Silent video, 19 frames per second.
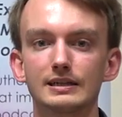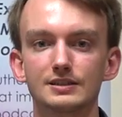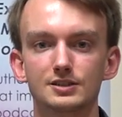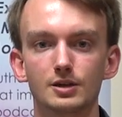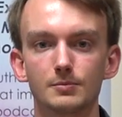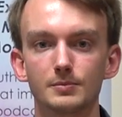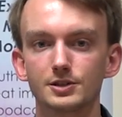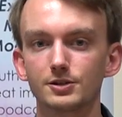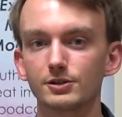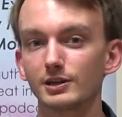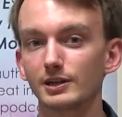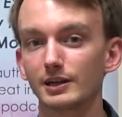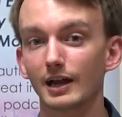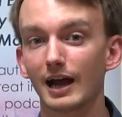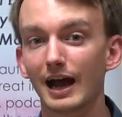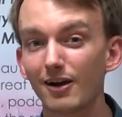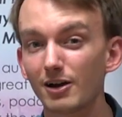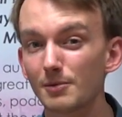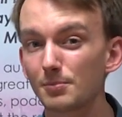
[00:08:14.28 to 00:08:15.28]
is going to be doing
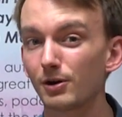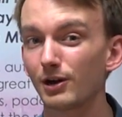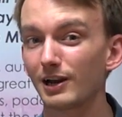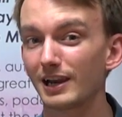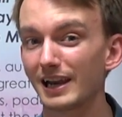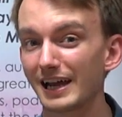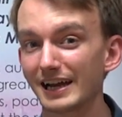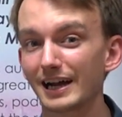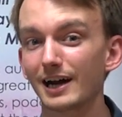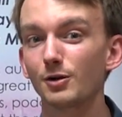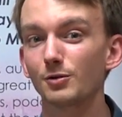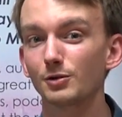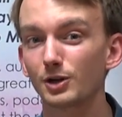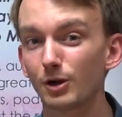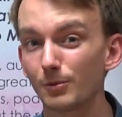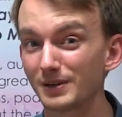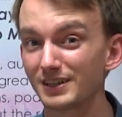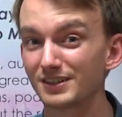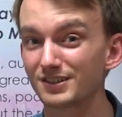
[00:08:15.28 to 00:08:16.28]
a Harry Potter layout
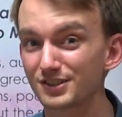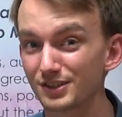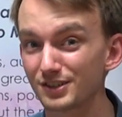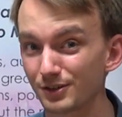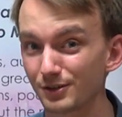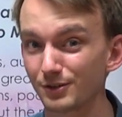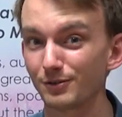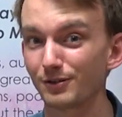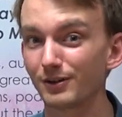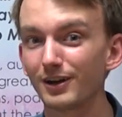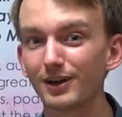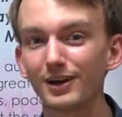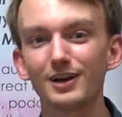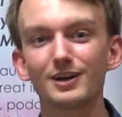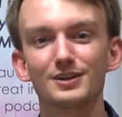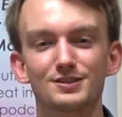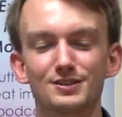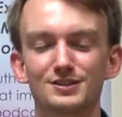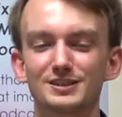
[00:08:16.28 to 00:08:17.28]
coming soon.
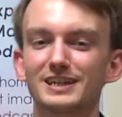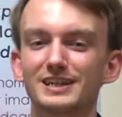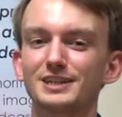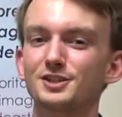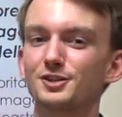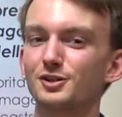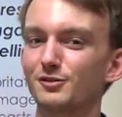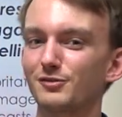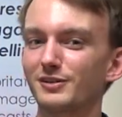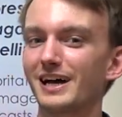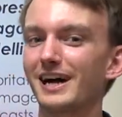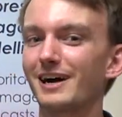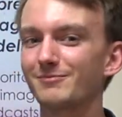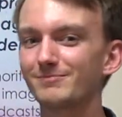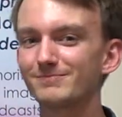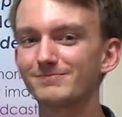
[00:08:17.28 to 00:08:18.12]
So stay tuned for that.